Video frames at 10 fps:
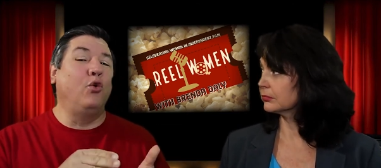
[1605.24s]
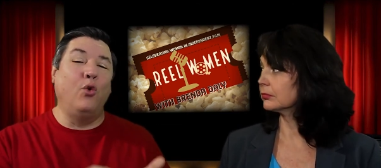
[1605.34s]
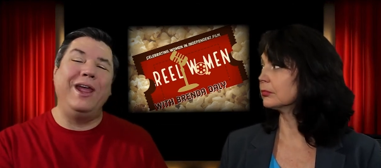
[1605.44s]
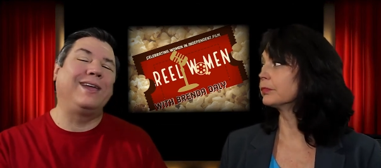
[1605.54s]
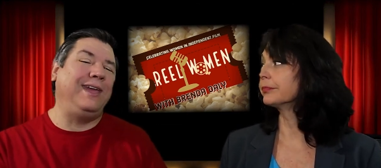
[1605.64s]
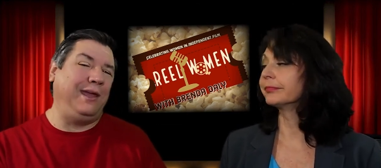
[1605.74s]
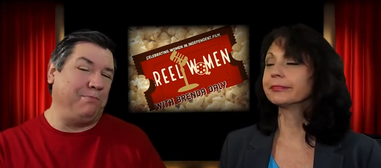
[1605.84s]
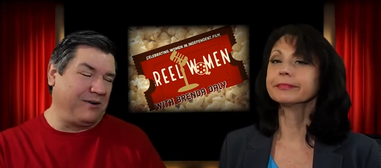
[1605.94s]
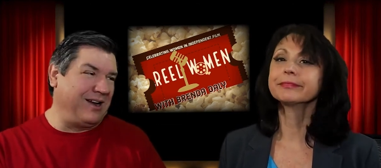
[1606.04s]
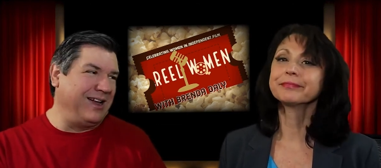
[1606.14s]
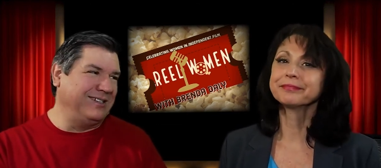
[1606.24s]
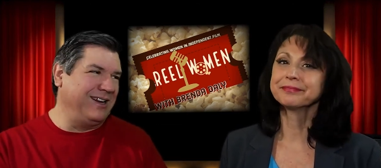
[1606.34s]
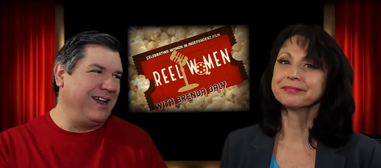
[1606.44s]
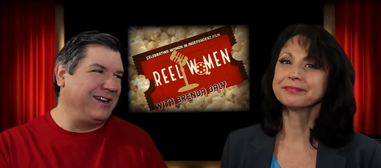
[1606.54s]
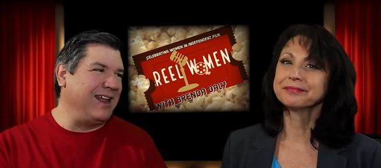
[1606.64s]
Speaker 1: quickie
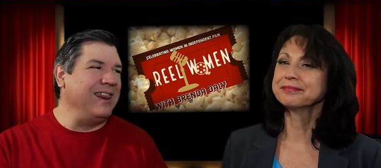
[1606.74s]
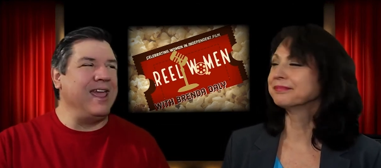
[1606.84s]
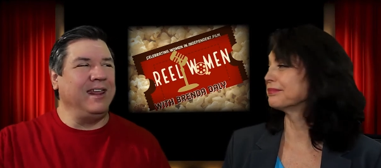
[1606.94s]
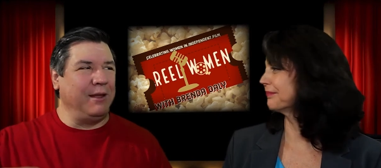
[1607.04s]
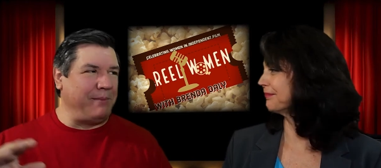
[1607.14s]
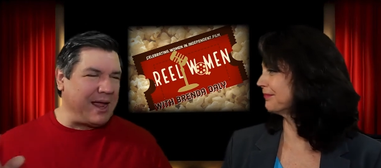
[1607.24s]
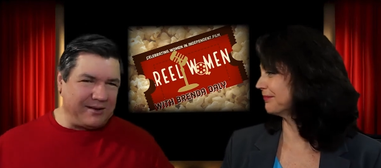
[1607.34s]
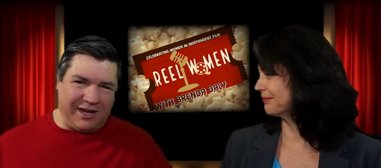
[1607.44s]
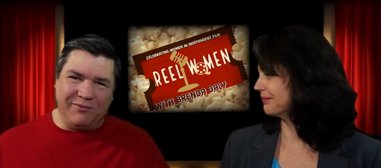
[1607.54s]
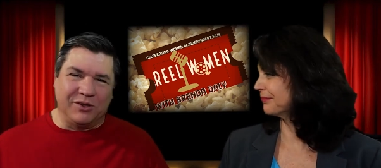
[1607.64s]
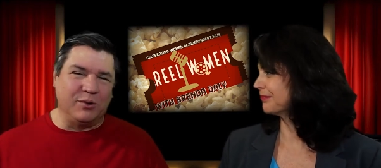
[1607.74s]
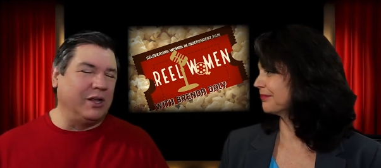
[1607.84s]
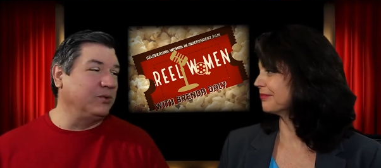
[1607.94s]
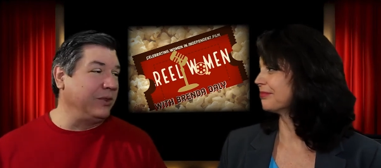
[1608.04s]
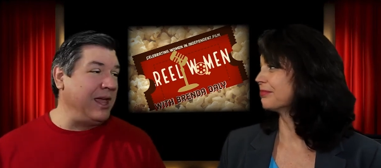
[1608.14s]
project and then get back to evil
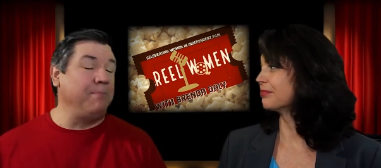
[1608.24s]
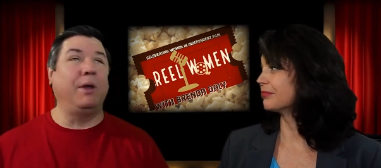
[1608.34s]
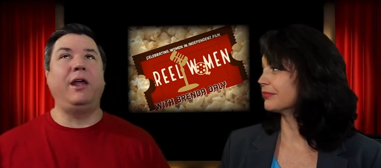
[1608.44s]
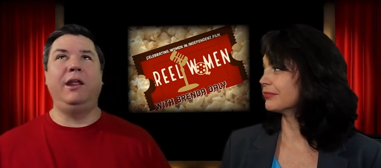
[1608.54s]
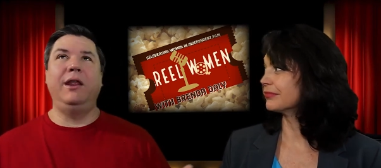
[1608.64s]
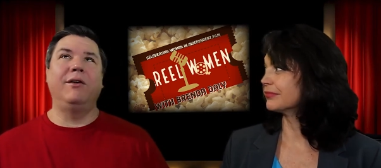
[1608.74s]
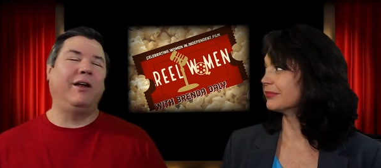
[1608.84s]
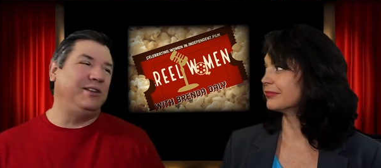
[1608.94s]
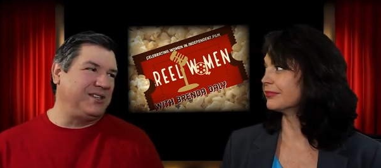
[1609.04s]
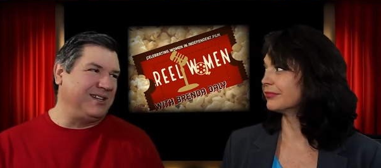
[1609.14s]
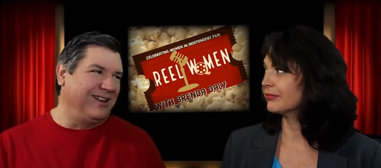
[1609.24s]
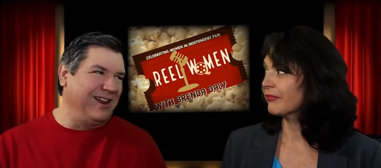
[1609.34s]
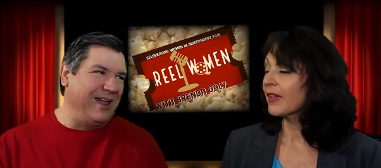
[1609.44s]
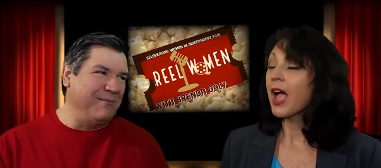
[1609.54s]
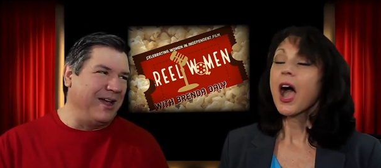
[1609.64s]
dwells within but here i
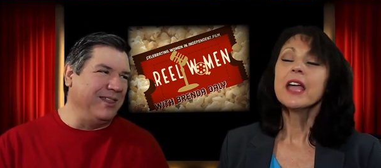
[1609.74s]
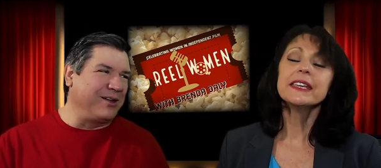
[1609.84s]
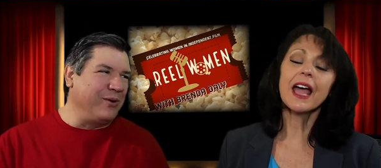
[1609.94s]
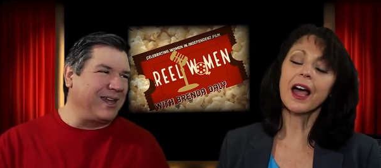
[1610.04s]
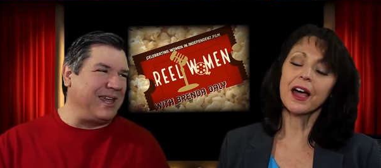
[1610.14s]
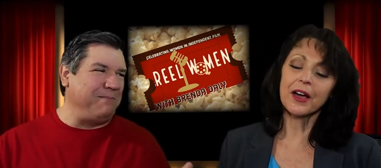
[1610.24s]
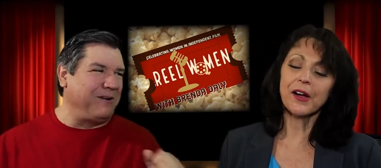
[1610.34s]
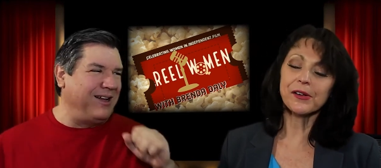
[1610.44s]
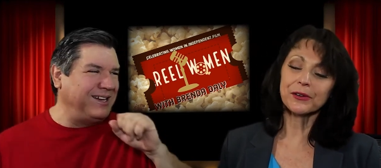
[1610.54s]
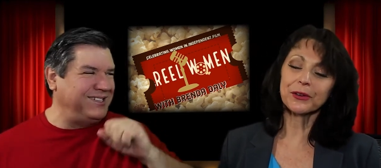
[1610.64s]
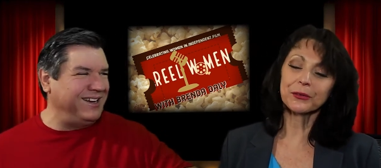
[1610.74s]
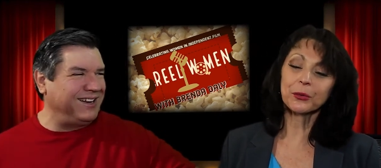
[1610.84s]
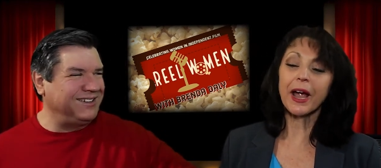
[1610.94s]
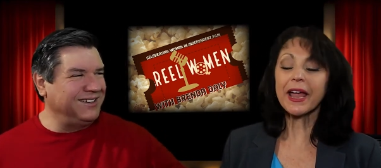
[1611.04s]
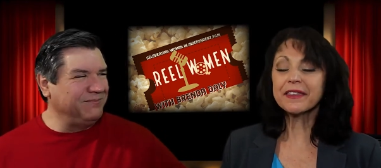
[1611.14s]
still am on the yeah. quickie project
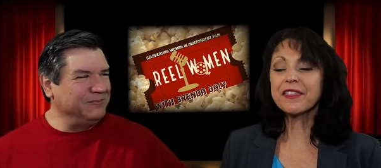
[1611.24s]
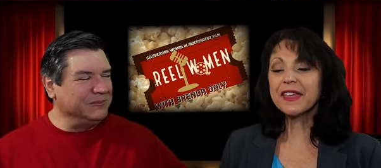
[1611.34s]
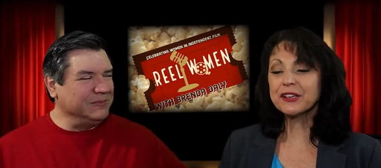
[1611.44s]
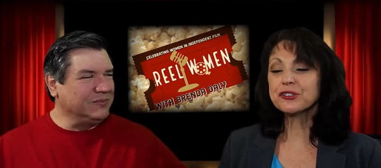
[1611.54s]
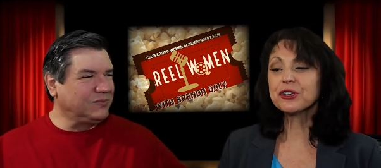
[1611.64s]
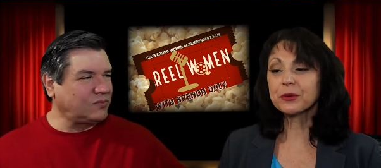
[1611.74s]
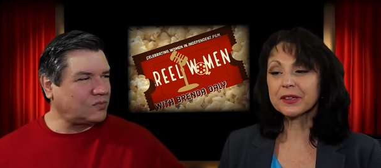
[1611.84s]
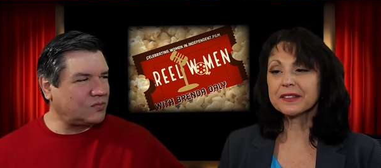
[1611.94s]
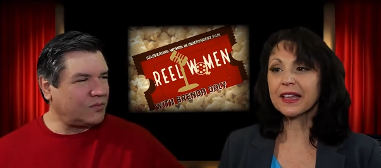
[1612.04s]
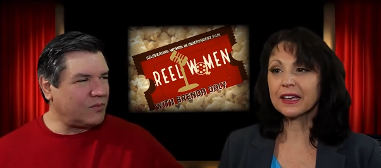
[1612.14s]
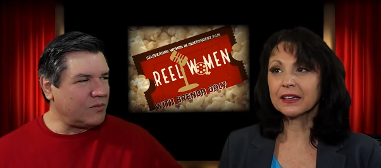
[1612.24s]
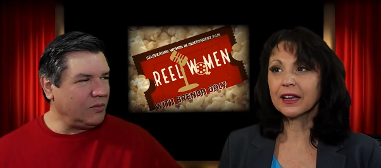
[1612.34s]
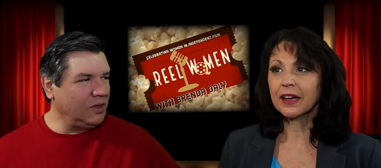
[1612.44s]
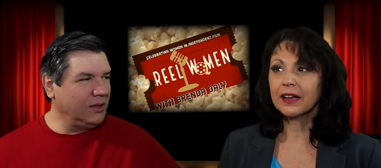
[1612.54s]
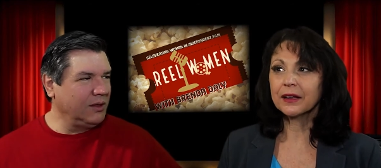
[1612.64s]
right
Speaker 2: and the thing too is that
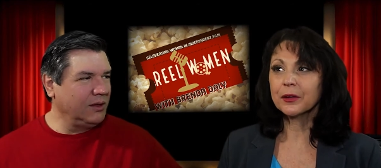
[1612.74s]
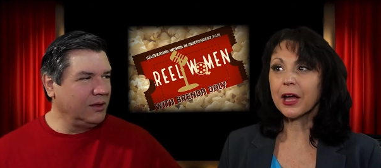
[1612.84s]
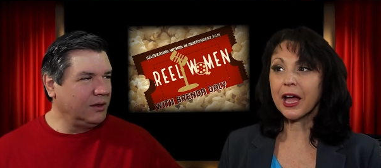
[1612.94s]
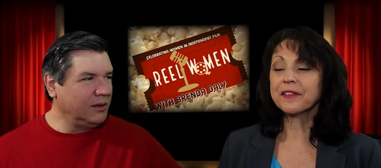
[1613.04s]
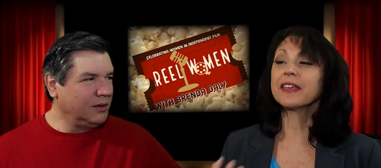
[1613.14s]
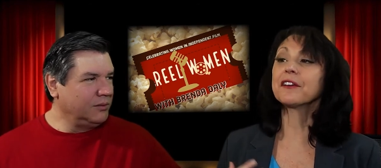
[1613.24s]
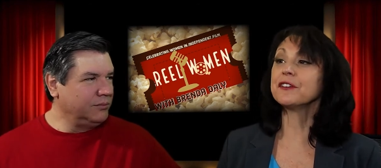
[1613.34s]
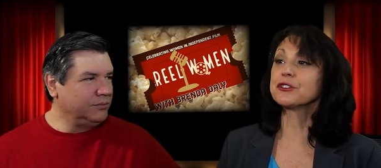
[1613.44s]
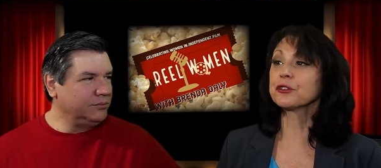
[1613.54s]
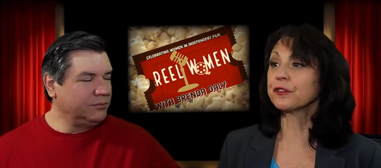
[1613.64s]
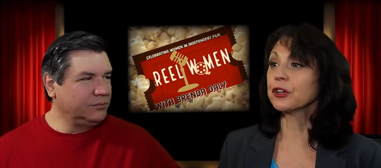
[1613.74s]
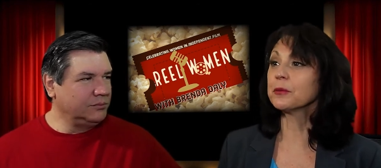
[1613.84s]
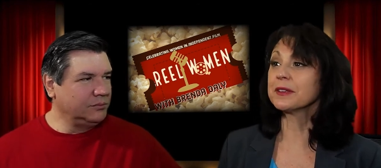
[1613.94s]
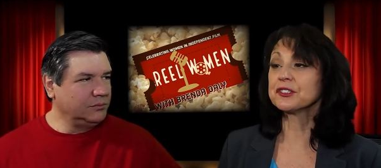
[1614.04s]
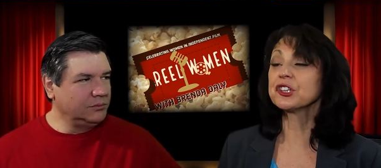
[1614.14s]
uh, i think a feature
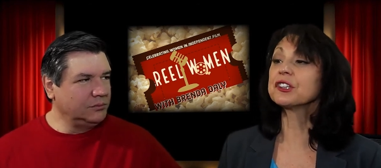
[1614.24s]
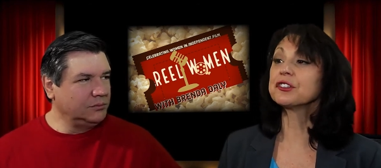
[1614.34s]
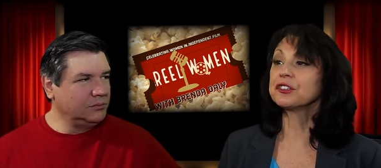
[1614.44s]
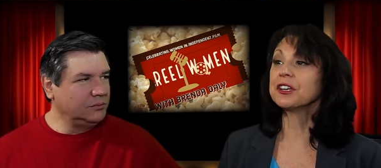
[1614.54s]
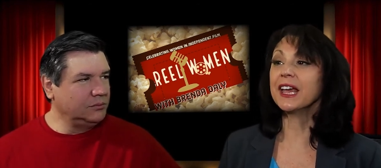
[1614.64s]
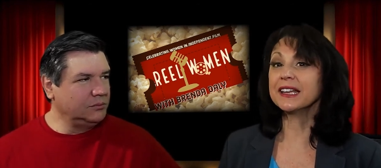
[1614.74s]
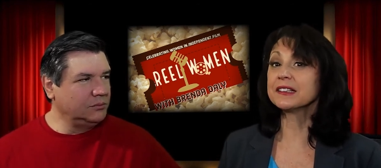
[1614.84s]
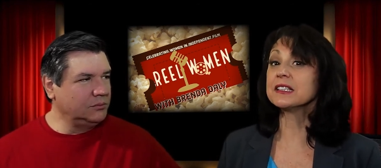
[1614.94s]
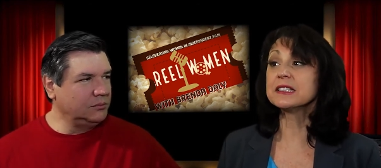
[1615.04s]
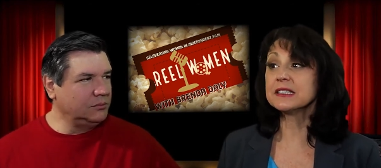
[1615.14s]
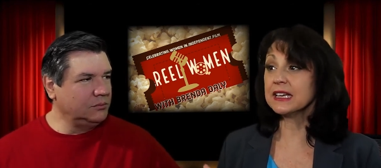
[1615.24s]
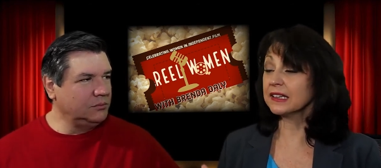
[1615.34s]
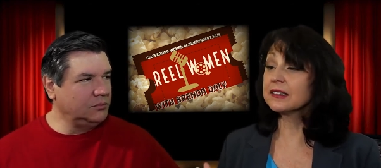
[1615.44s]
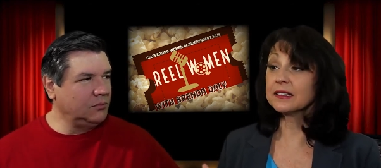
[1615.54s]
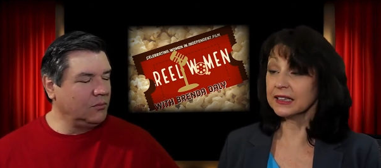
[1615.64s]
film is just it's a
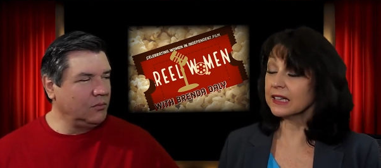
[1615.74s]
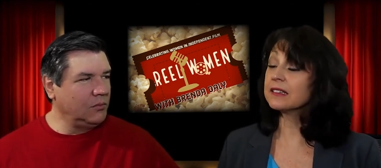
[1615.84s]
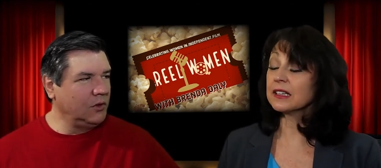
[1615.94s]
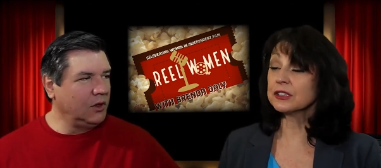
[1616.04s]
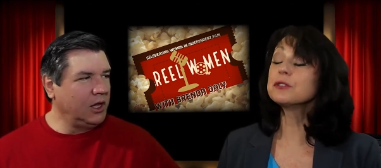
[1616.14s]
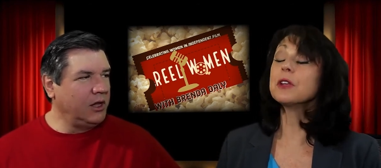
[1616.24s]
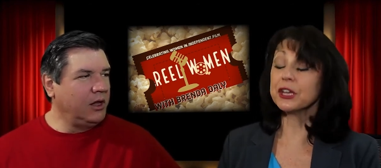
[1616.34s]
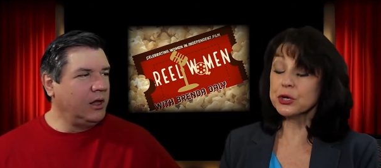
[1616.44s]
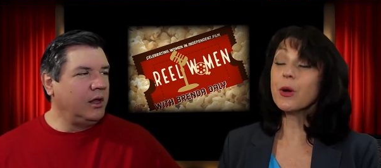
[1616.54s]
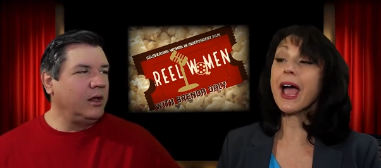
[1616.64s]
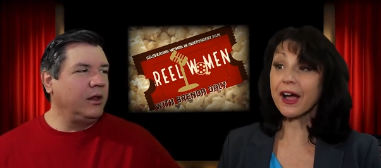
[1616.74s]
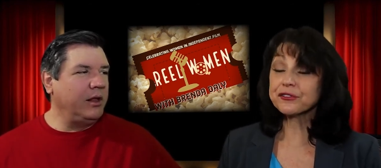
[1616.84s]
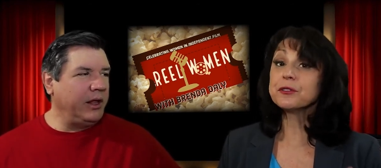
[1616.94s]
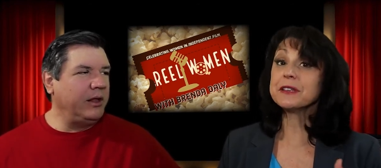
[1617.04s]
it's it's a you have to